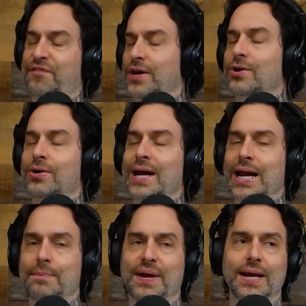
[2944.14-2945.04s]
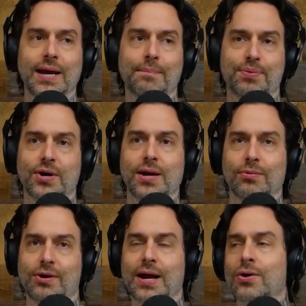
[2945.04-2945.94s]
feel rain, penny, but
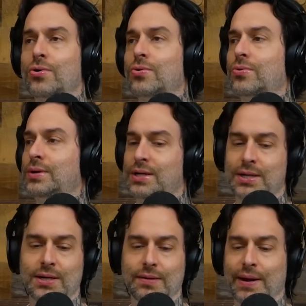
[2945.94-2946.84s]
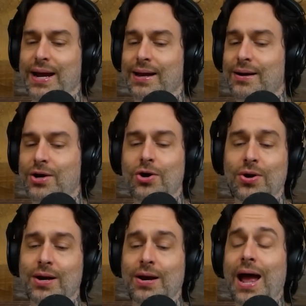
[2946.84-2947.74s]
man,
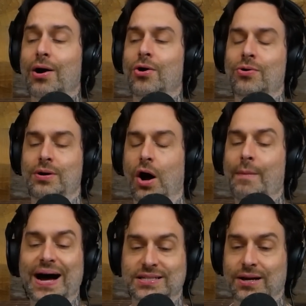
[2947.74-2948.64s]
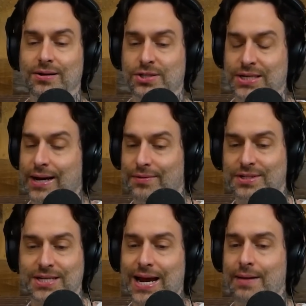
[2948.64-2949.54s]
no. All my songs sound the
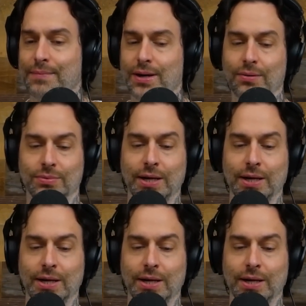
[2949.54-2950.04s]
same, but I